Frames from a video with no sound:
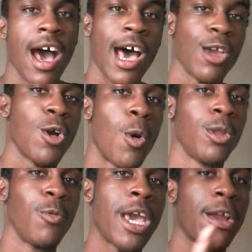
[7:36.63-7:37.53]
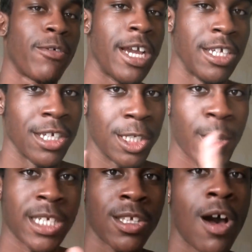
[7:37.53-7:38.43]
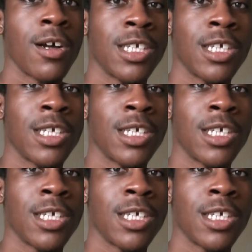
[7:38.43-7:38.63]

I go in weight ranges. So as long